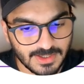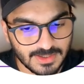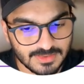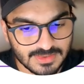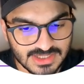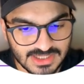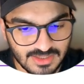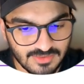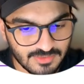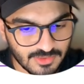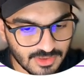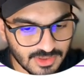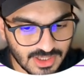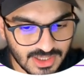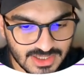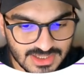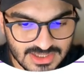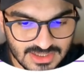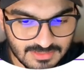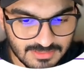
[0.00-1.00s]
safe for
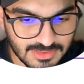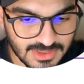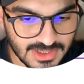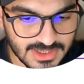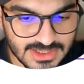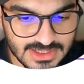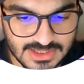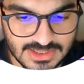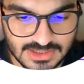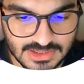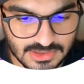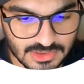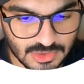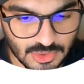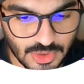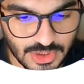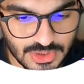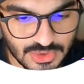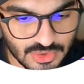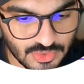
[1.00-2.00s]
kids and pets,
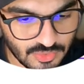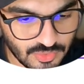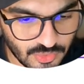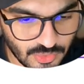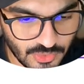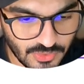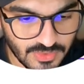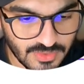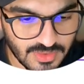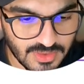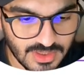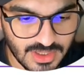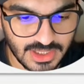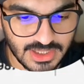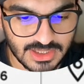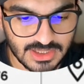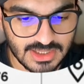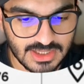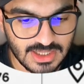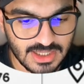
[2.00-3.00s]
so on and so forth,
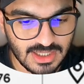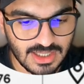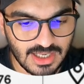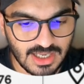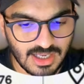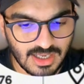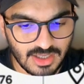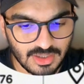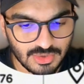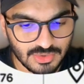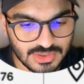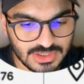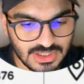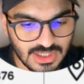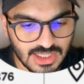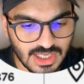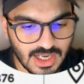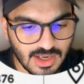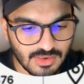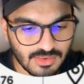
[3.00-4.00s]
right? You
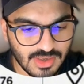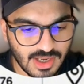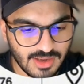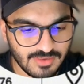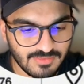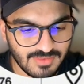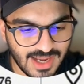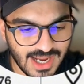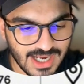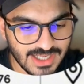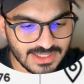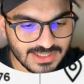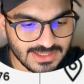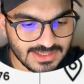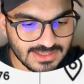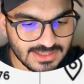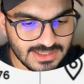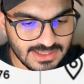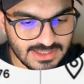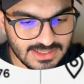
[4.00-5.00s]
see how I've
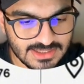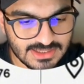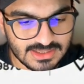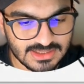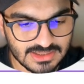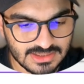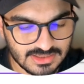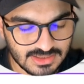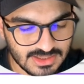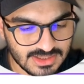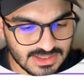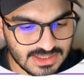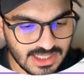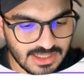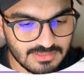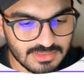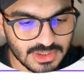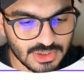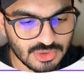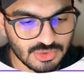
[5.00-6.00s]
added these this
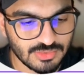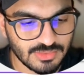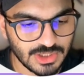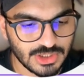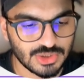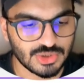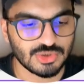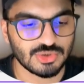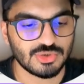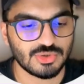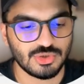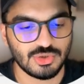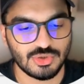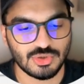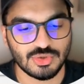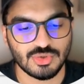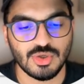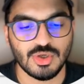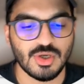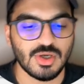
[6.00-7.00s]
time just to make sure,
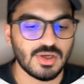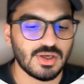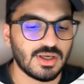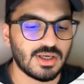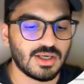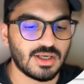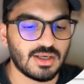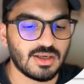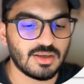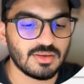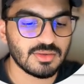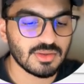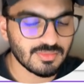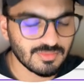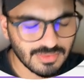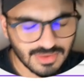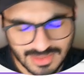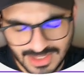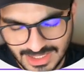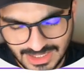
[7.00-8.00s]

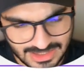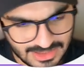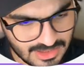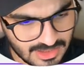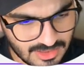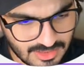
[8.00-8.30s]
again,